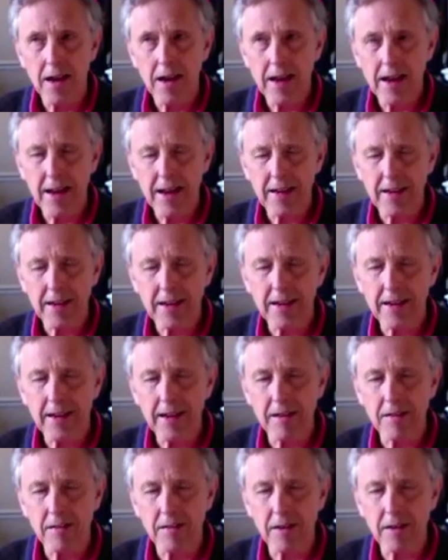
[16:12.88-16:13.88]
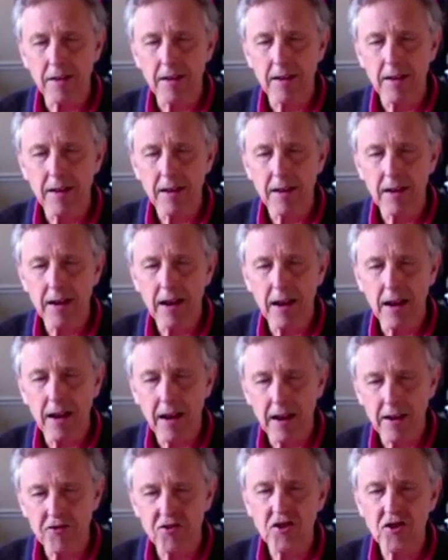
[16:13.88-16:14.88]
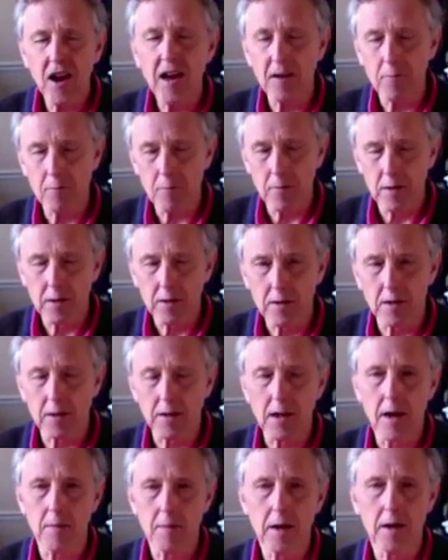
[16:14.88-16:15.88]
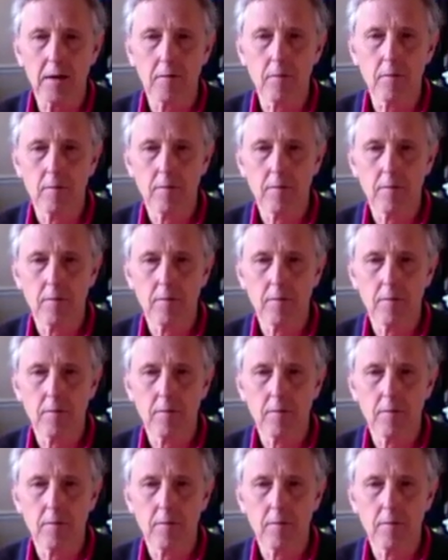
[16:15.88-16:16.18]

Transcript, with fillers: shame can come in.